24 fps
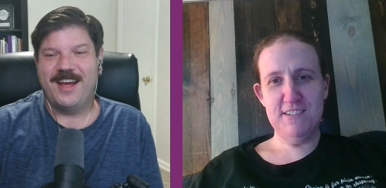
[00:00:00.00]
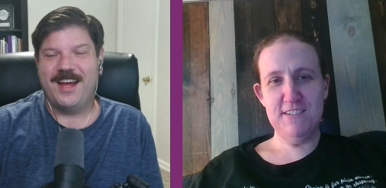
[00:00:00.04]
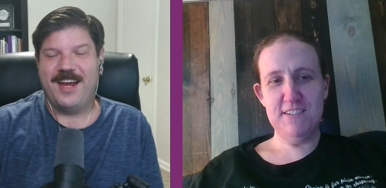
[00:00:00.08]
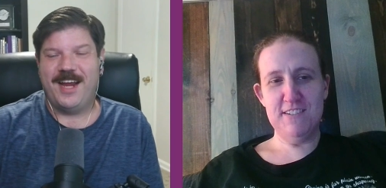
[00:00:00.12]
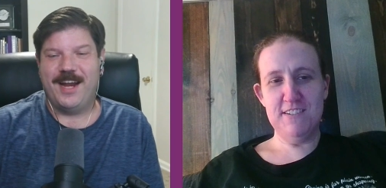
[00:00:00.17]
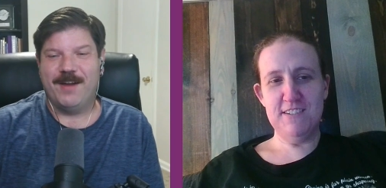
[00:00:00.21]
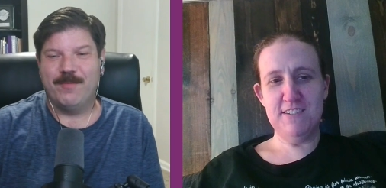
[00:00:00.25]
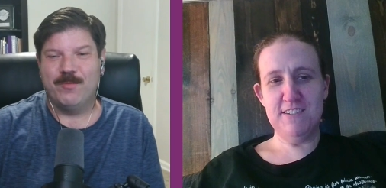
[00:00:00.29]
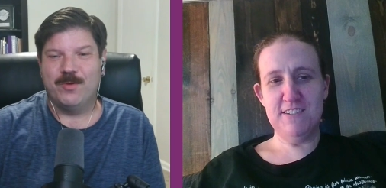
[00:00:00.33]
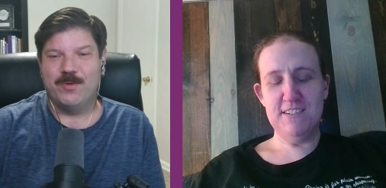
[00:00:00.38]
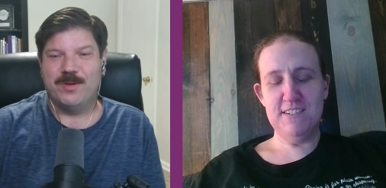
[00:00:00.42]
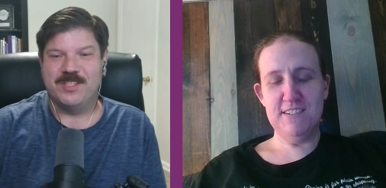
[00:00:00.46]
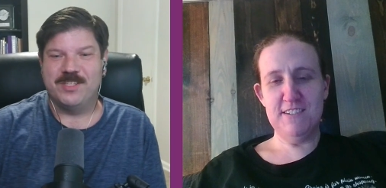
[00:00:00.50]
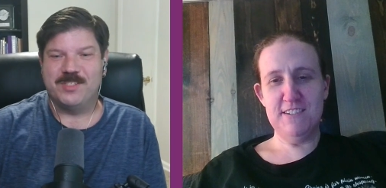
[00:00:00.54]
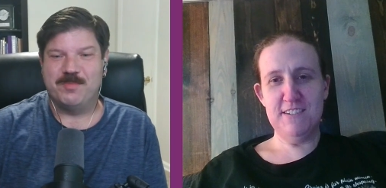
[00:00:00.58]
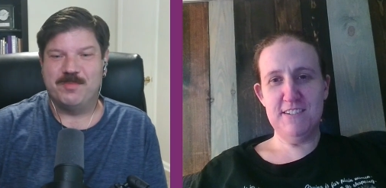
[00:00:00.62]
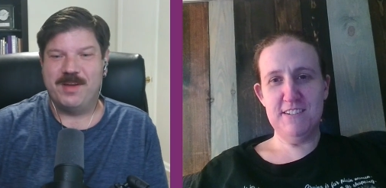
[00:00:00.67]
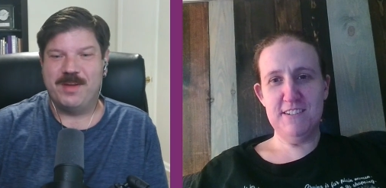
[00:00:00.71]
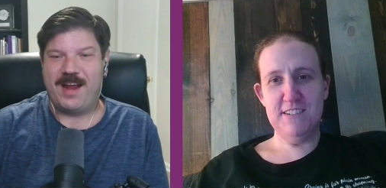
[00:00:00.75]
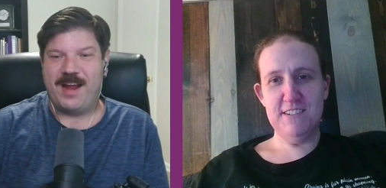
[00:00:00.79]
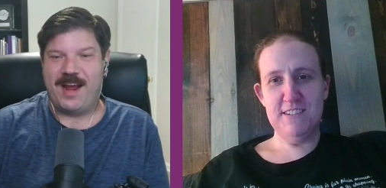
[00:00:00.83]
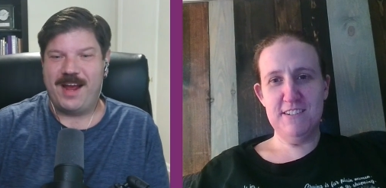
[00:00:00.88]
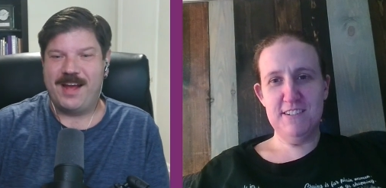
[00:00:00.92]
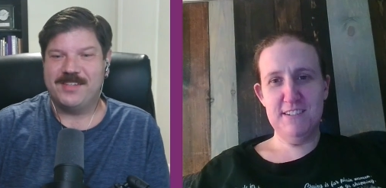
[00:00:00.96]
Speaker 1: Everyone has been
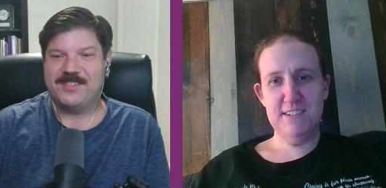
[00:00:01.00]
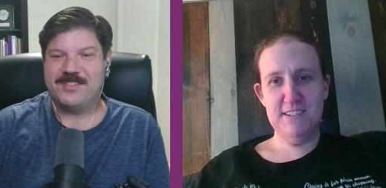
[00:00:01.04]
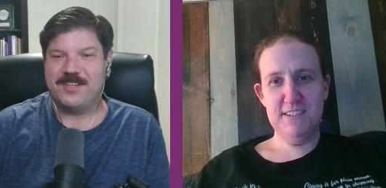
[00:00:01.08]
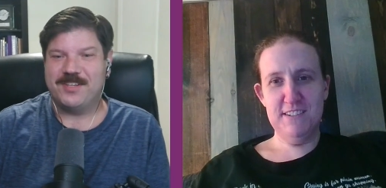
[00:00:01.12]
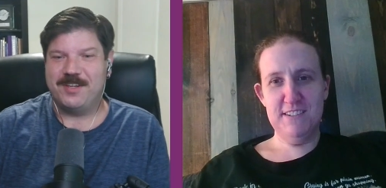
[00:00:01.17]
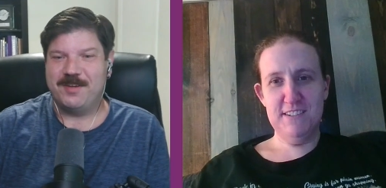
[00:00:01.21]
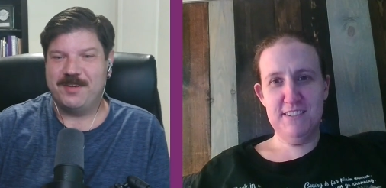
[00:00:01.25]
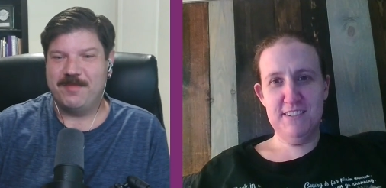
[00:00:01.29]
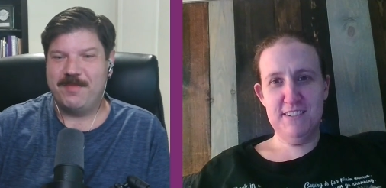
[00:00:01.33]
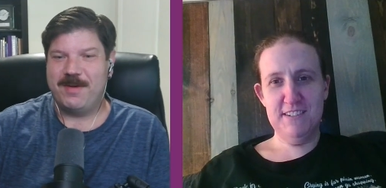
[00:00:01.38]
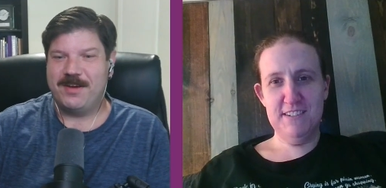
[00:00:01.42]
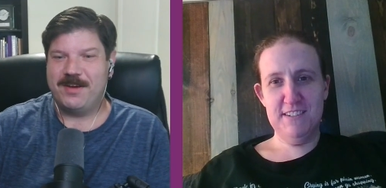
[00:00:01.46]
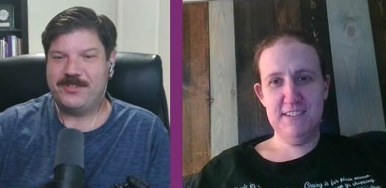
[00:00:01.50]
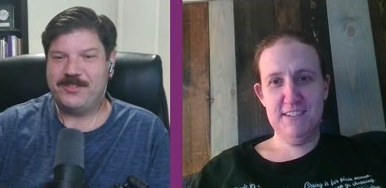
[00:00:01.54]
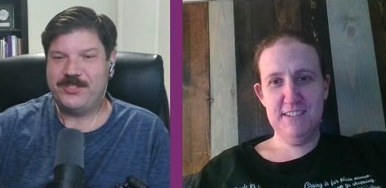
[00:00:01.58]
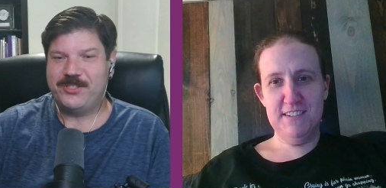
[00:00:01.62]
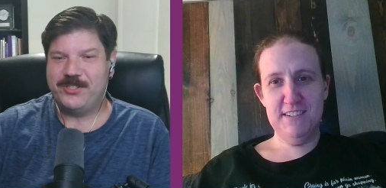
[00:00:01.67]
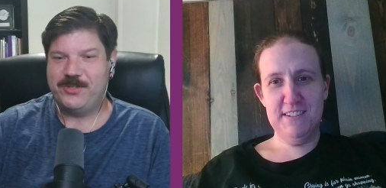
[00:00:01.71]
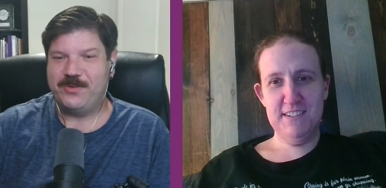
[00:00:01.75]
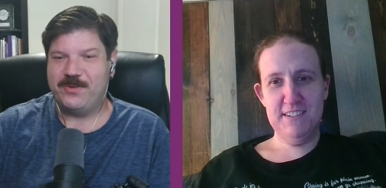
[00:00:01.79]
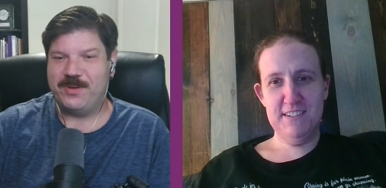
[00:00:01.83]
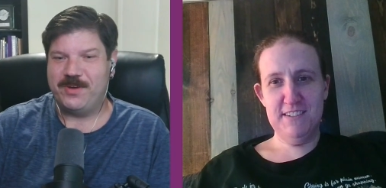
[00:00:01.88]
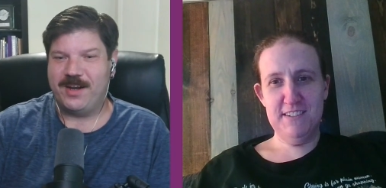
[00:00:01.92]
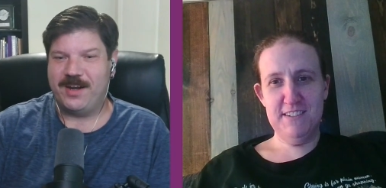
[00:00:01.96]
asking about
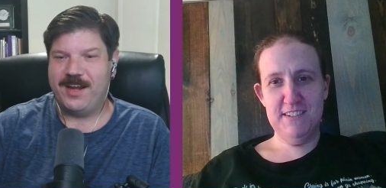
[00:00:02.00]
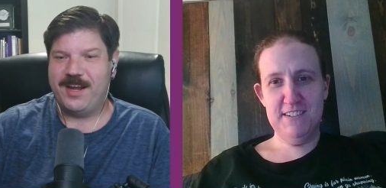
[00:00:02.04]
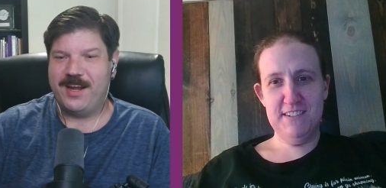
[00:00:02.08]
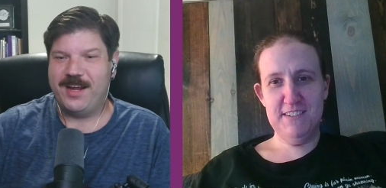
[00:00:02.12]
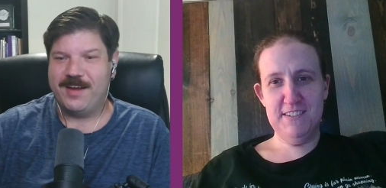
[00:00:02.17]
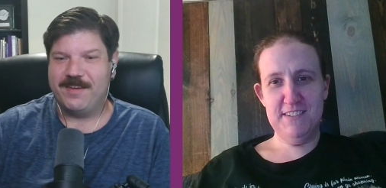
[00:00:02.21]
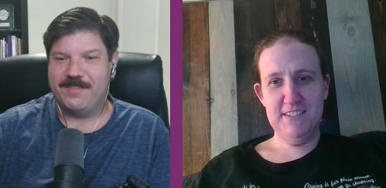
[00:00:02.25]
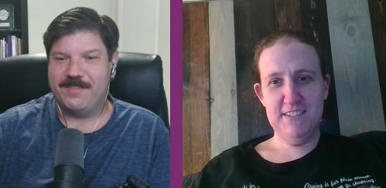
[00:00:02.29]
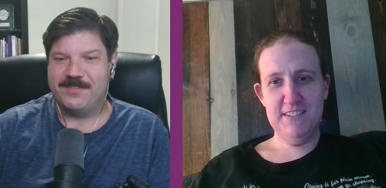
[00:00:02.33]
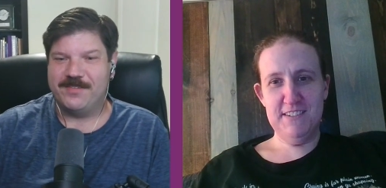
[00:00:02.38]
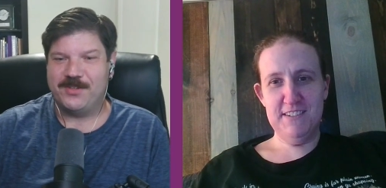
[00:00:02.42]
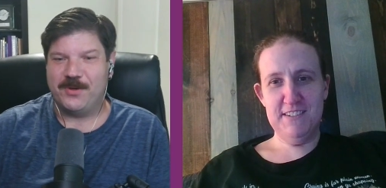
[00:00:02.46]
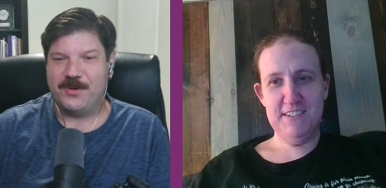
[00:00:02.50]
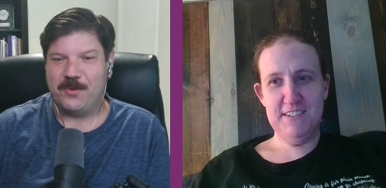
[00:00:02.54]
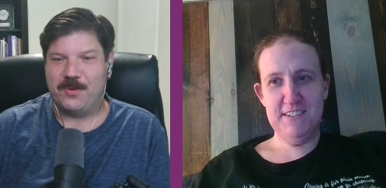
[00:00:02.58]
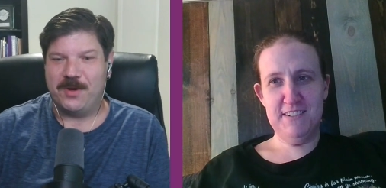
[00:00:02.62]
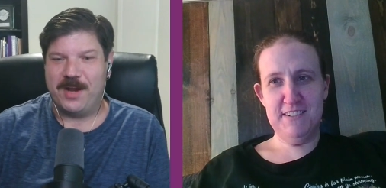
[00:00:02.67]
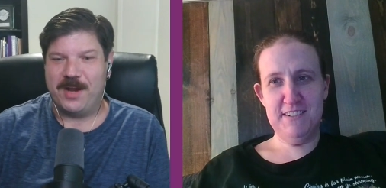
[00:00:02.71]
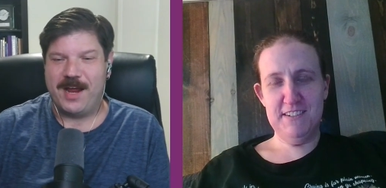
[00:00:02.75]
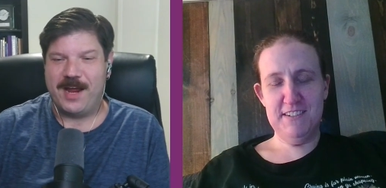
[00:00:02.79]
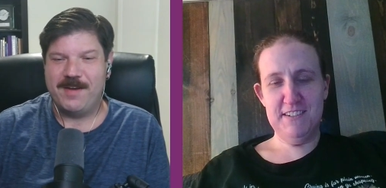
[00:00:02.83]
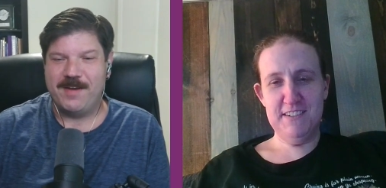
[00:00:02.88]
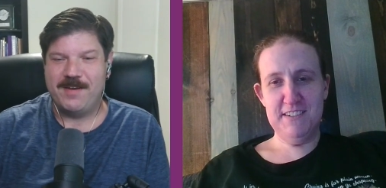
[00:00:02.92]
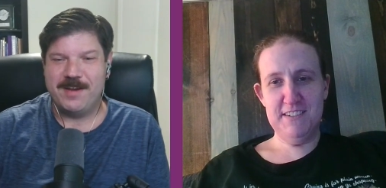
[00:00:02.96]
you, and I have told
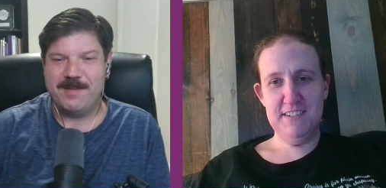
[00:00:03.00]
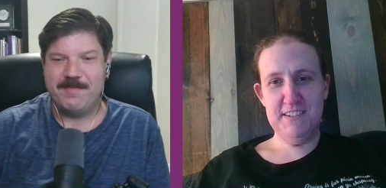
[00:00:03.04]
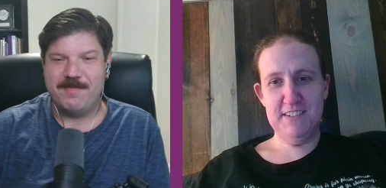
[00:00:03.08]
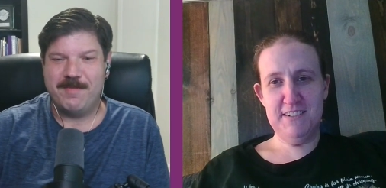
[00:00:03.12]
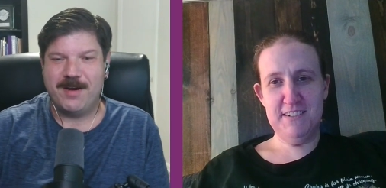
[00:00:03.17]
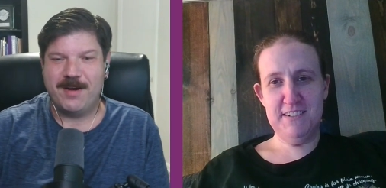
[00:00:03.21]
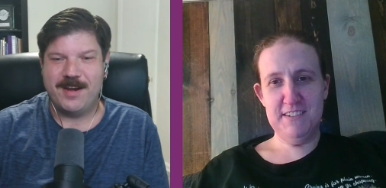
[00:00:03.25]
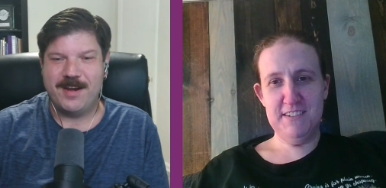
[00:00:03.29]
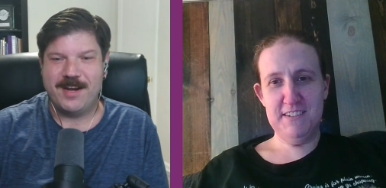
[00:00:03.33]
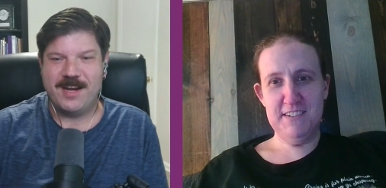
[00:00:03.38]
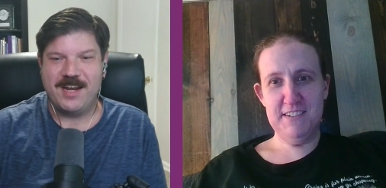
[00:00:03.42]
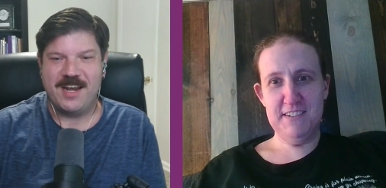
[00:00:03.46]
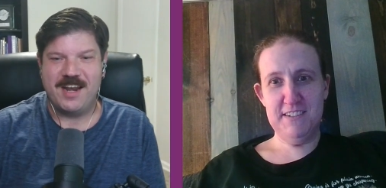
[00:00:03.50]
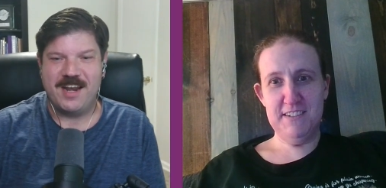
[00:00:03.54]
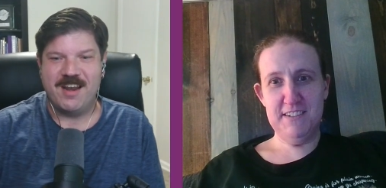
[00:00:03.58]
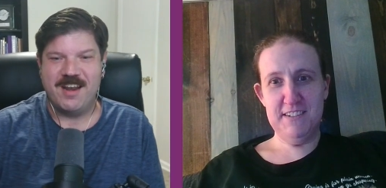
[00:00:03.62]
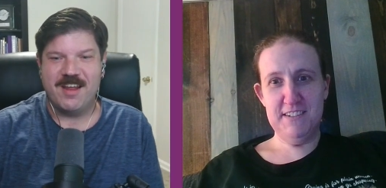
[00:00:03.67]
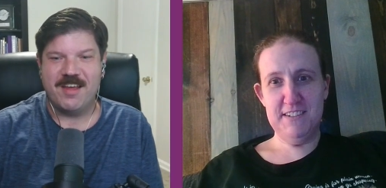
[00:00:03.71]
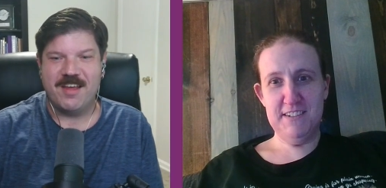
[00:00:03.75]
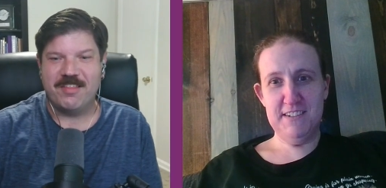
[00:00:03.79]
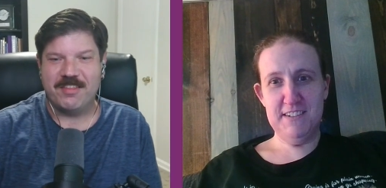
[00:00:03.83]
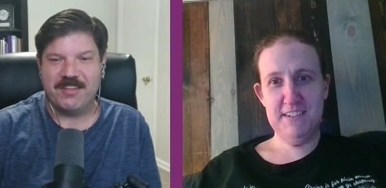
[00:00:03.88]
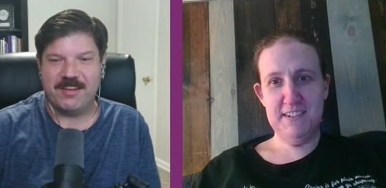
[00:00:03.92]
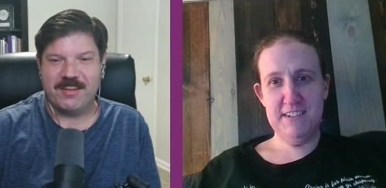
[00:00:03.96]
anybody
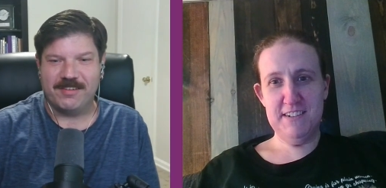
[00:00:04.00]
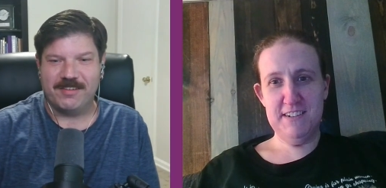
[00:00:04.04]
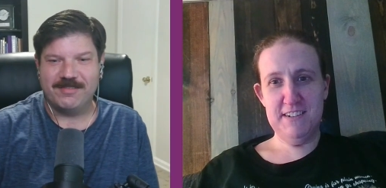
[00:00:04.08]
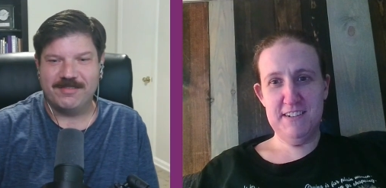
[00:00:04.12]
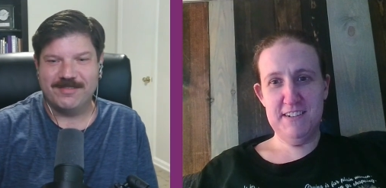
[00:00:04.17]
nothing.